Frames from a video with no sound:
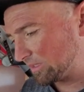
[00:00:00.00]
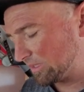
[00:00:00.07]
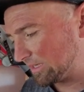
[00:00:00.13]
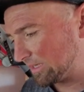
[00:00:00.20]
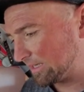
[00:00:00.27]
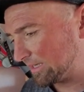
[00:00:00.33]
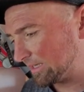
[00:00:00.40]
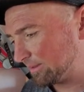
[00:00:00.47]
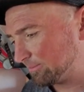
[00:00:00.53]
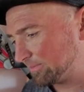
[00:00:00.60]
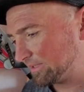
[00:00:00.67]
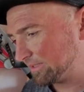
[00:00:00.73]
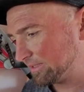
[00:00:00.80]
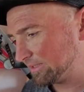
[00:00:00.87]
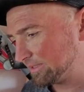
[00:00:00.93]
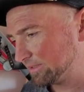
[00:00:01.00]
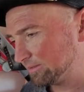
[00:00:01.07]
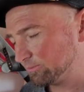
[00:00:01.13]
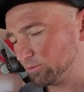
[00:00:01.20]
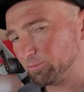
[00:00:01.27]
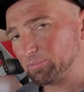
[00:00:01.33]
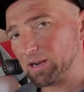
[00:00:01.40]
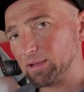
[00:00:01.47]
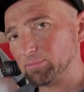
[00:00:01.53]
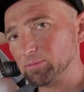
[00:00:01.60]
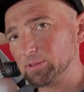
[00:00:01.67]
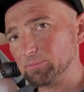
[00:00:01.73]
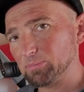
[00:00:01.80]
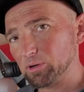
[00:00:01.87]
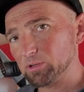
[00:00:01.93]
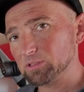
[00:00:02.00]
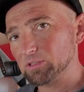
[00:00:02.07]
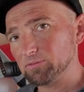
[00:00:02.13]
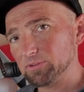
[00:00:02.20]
We'll probably post the